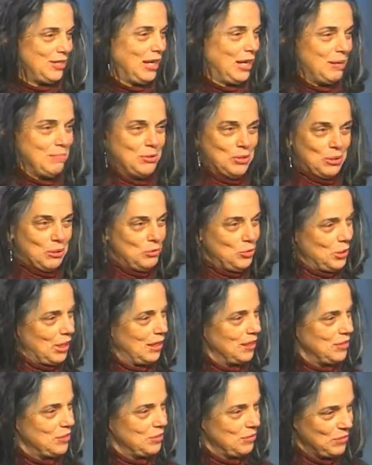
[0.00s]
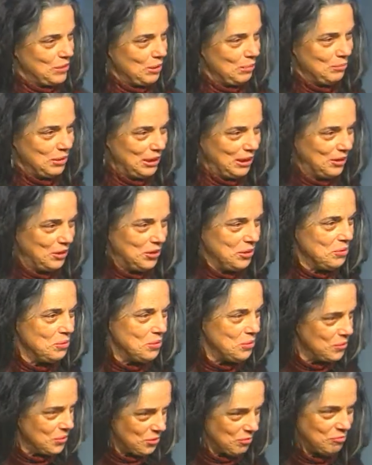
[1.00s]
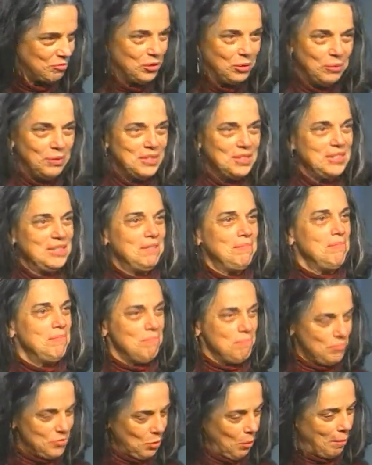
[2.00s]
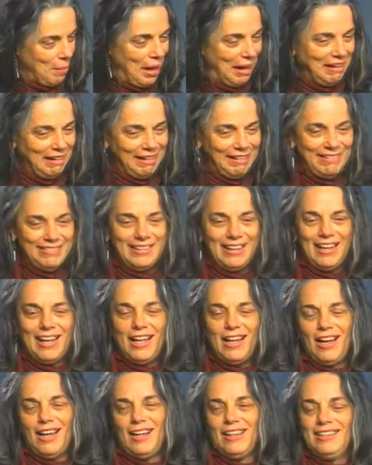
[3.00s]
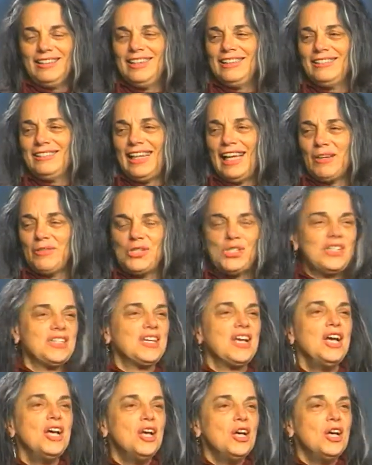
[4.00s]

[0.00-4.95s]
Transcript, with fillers: and I'm so jealous of someone like you who is fluent in so many uh, languages.